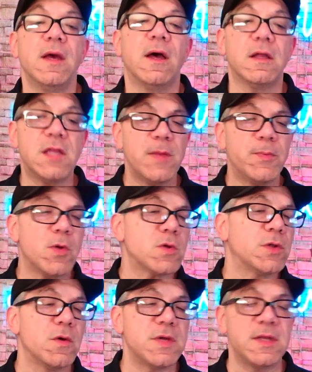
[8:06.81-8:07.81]
A typical
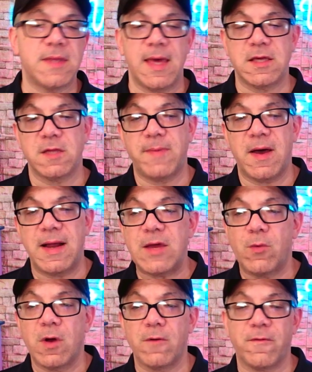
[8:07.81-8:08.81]
closing takes about
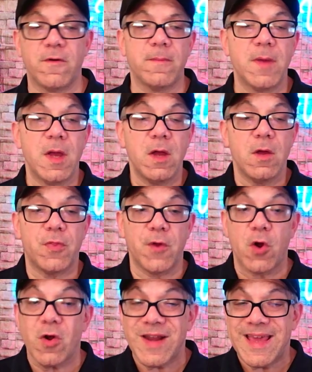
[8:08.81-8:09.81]
anywhere from
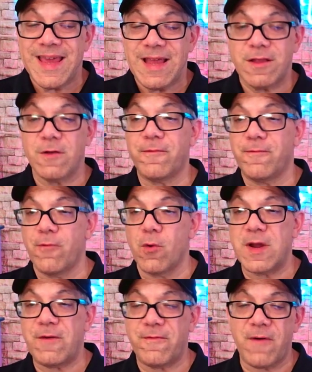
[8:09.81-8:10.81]
30 to
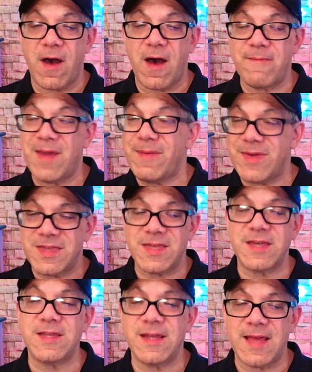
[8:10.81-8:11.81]
45, maybe
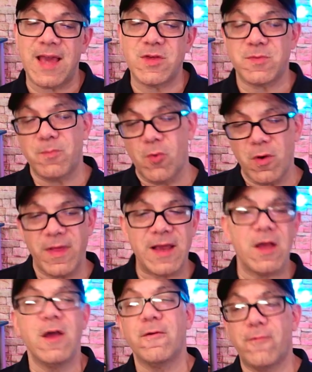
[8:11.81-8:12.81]
60 days, more
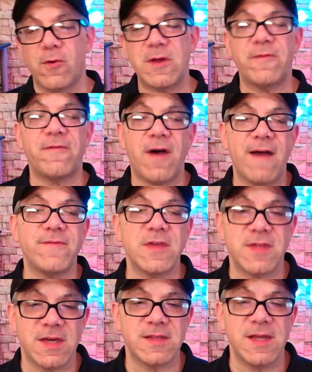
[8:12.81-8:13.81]
like 45 to
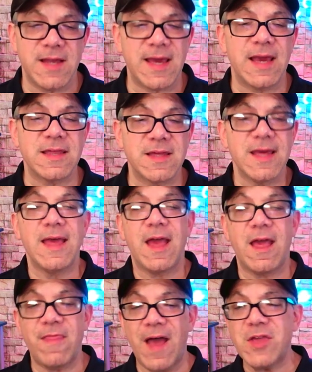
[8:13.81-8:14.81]
60 days.
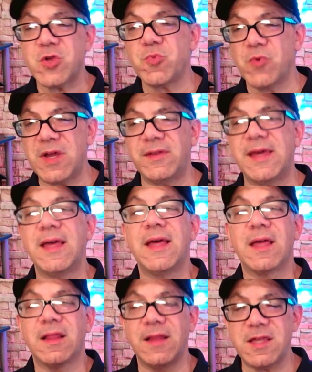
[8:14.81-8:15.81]
And that's really
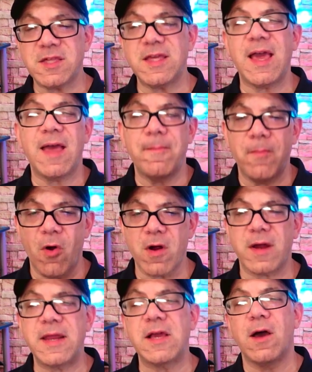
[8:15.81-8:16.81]
listing and
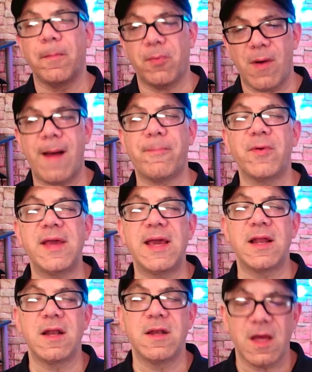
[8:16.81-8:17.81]
marketing a property
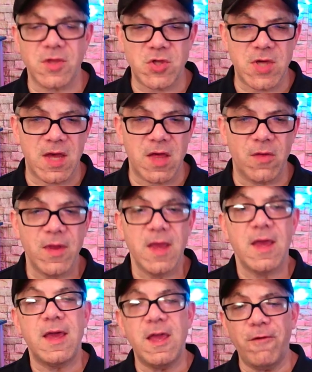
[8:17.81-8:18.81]
in a nutshell.
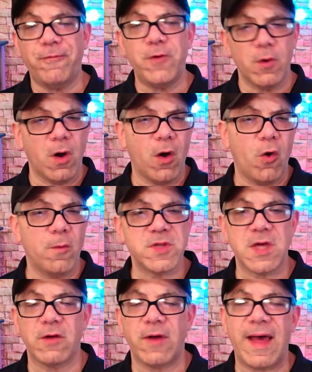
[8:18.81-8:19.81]
If you're a home
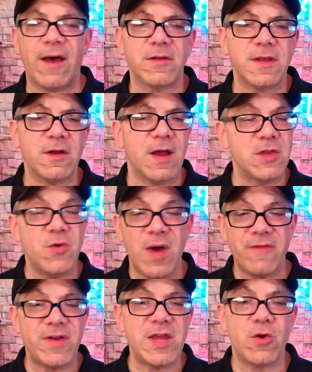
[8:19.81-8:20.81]
seller out there and you
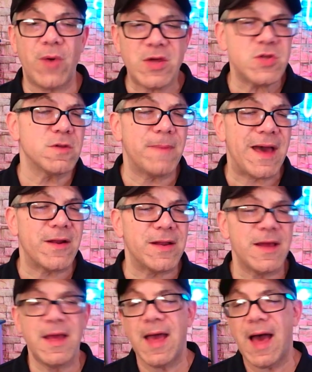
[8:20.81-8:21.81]
have any questions about
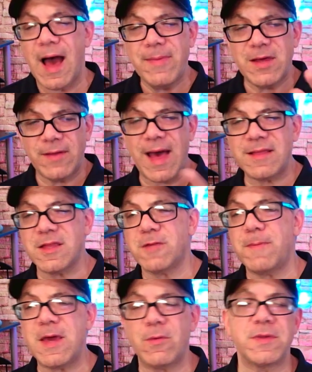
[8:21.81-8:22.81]
it, I'd be glad to
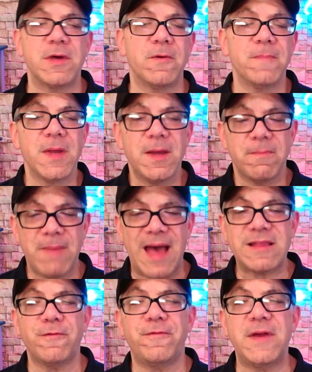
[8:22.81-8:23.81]
speak with you.
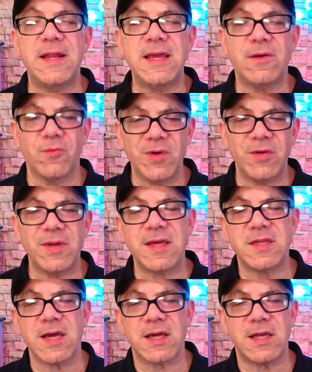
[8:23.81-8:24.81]
Matt Fede, Realty
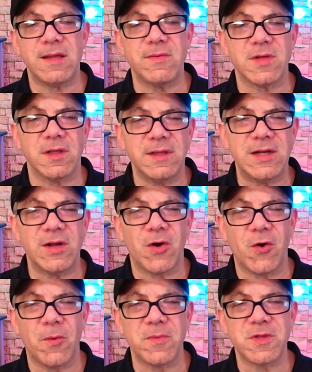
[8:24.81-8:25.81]
Executives Elite
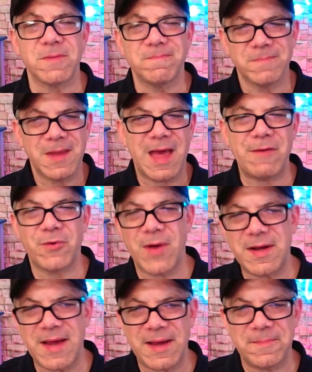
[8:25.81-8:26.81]
Homes. Have a
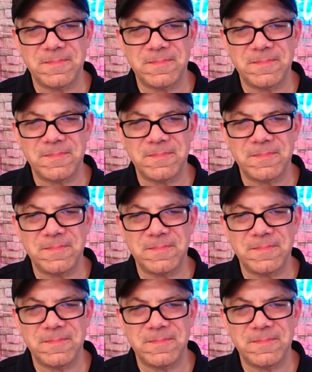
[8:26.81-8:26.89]
great night.